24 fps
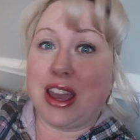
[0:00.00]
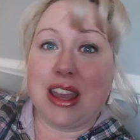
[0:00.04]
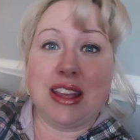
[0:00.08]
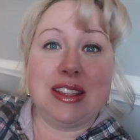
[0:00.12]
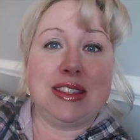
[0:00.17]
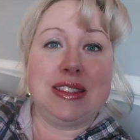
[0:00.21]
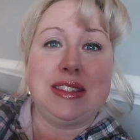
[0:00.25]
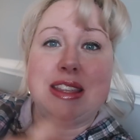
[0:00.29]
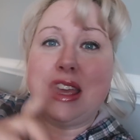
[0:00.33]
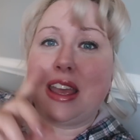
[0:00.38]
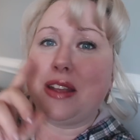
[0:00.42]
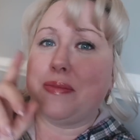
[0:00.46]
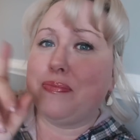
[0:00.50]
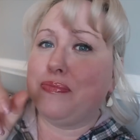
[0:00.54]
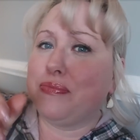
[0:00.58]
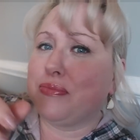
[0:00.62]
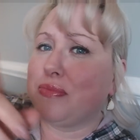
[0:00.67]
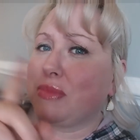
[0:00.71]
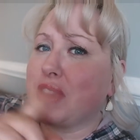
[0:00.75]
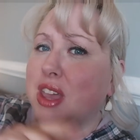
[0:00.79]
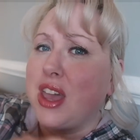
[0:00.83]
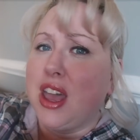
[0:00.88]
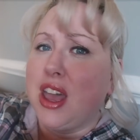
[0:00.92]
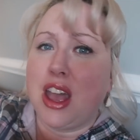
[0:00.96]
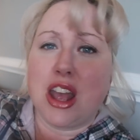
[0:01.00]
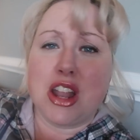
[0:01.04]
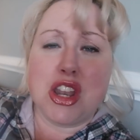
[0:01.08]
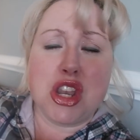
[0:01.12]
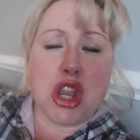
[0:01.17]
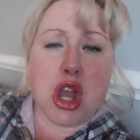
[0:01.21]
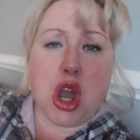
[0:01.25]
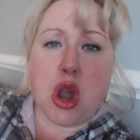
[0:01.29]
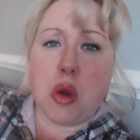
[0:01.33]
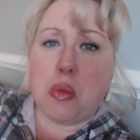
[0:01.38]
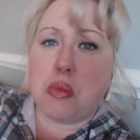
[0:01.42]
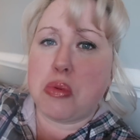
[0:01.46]
I said,
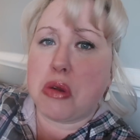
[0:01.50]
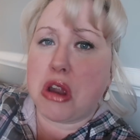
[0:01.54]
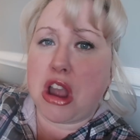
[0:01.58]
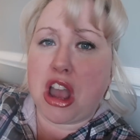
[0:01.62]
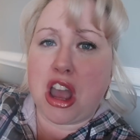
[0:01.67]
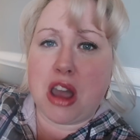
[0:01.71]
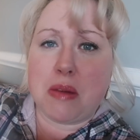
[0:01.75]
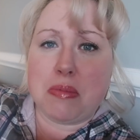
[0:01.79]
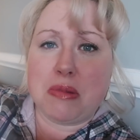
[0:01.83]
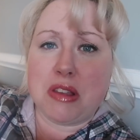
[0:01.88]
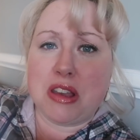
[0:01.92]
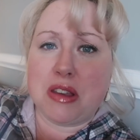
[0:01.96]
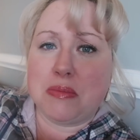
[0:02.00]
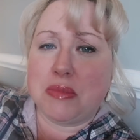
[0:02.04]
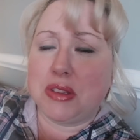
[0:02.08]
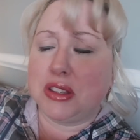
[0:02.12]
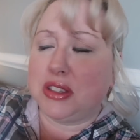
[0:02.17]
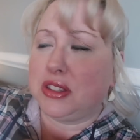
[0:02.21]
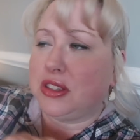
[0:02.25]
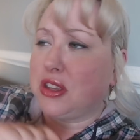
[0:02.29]
no problem.